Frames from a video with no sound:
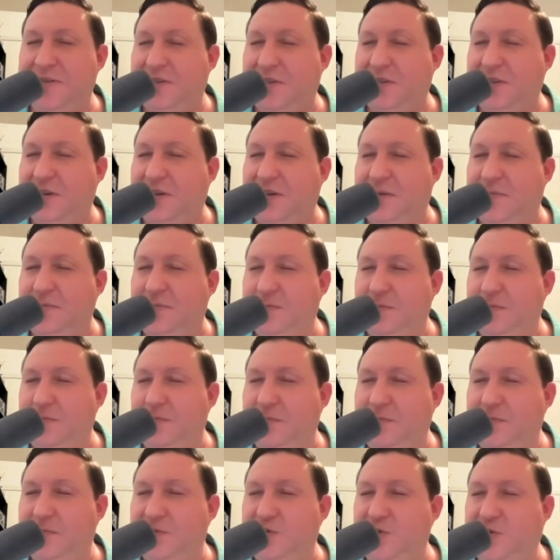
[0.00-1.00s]
in the
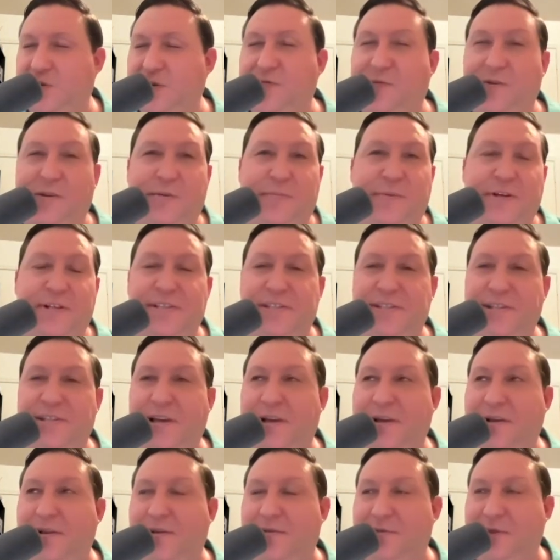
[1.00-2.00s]
short film
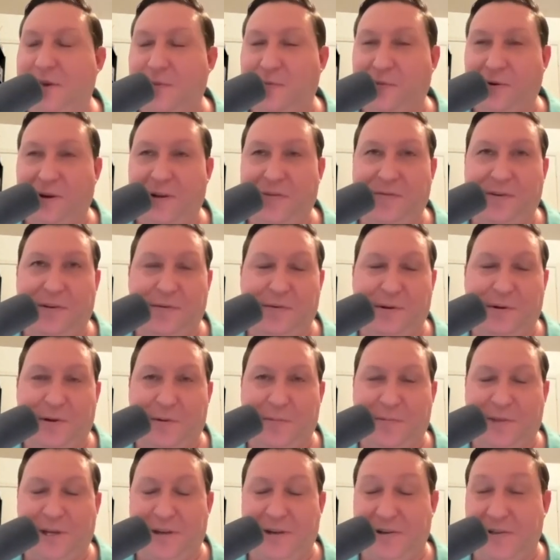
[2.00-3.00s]
itself, the briefing
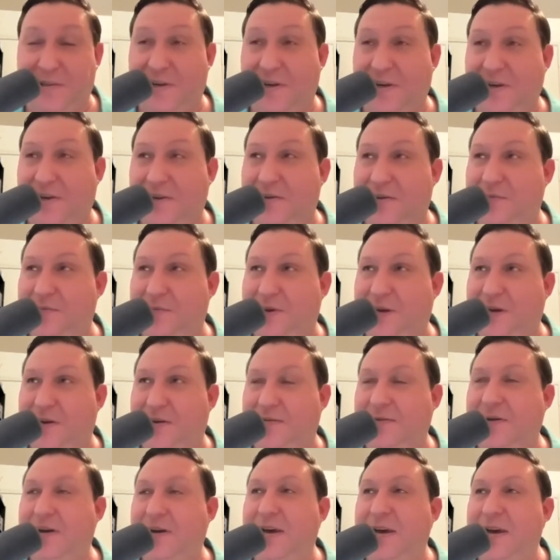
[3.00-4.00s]
room that you're talking
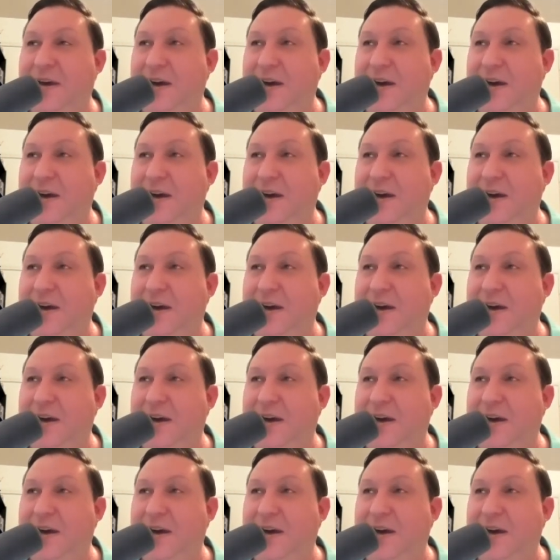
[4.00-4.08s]
about.